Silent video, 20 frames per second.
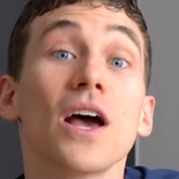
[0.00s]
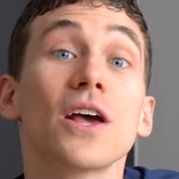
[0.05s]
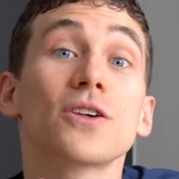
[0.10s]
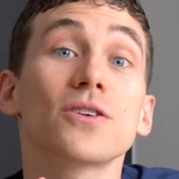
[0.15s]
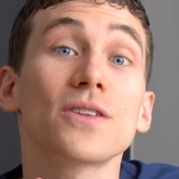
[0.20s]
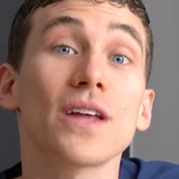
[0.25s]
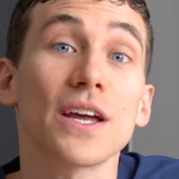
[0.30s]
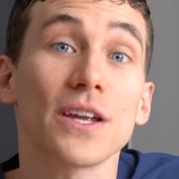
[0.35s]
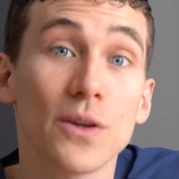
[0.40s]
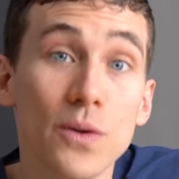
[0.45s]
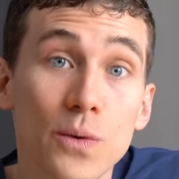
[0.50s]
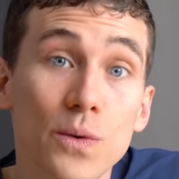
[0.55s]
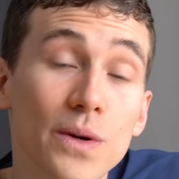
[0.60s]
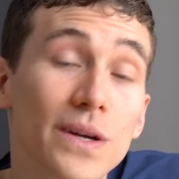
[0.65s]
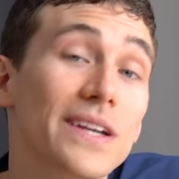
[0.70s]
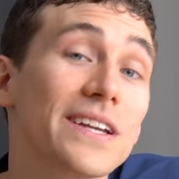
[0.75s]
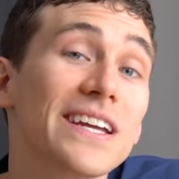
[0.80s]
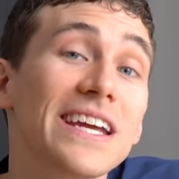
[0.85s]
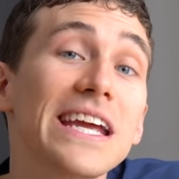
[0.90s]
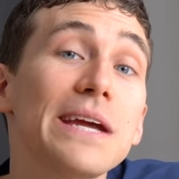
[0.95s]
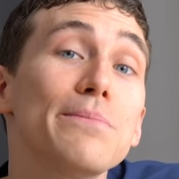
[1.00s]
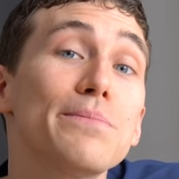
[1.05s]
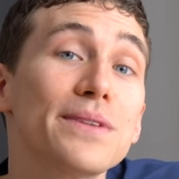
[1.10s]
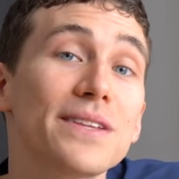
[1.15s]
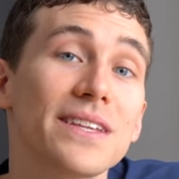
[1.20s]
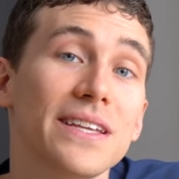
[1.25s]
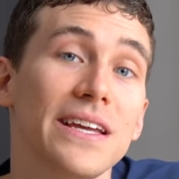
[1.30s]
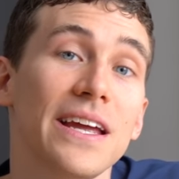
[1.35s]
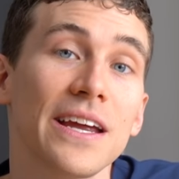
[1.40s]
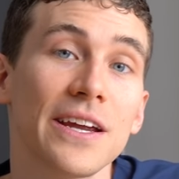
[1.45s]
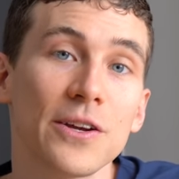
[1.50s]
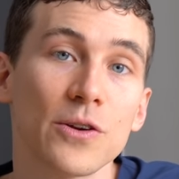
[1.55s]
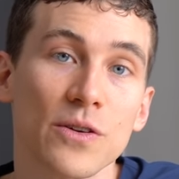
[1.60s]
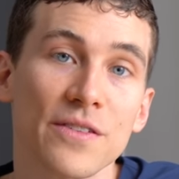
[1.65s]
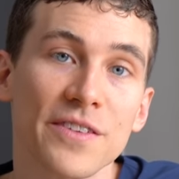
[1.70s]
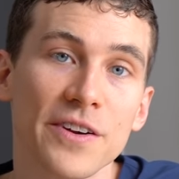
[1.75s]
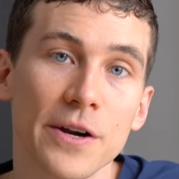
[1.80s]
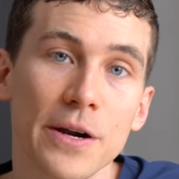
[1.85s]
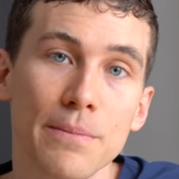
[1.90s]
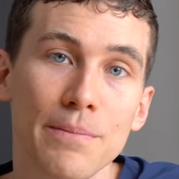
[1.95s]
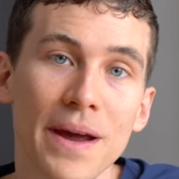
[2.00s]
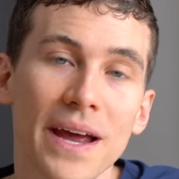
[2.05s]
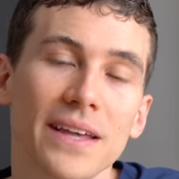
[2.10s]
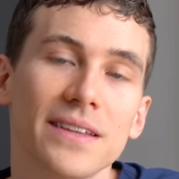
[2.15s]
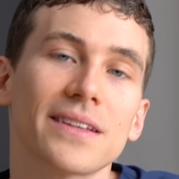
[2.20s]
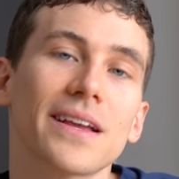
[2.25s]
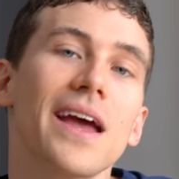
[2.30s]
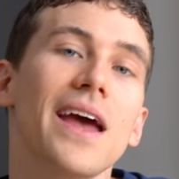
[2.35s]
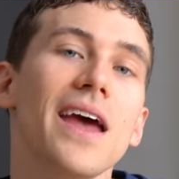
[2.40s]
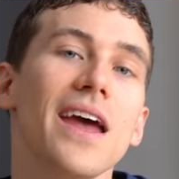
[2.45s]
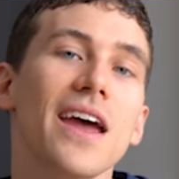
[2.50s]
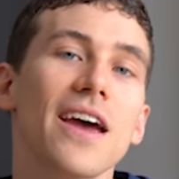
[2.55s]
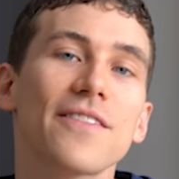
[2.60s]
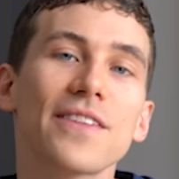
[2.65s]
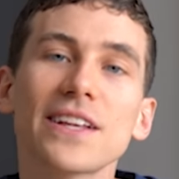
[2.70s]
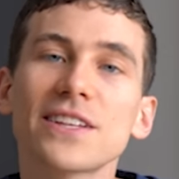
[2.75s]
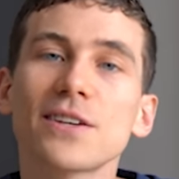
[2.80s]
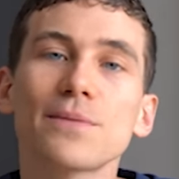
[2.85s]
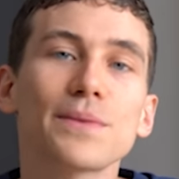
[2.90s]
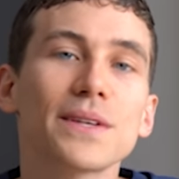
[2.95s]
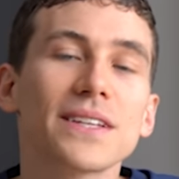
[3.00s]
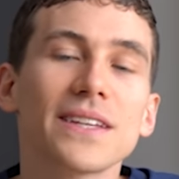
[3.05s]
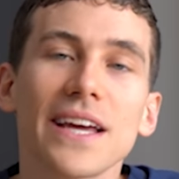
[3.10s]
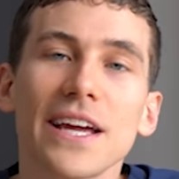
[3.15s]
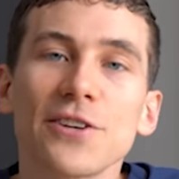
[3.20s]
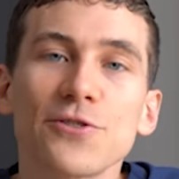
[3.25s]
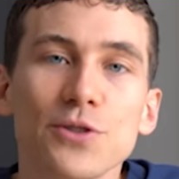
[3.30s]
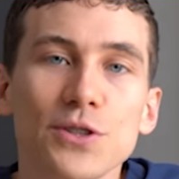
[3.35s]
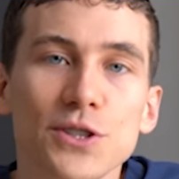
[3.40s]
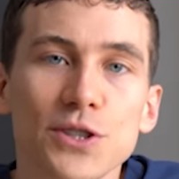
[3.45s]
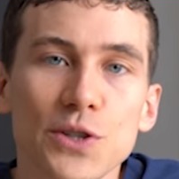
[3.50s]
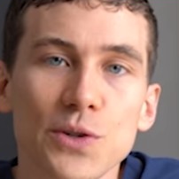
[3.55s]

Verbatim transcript: so that you can keep seeing your very best. If that's something that interests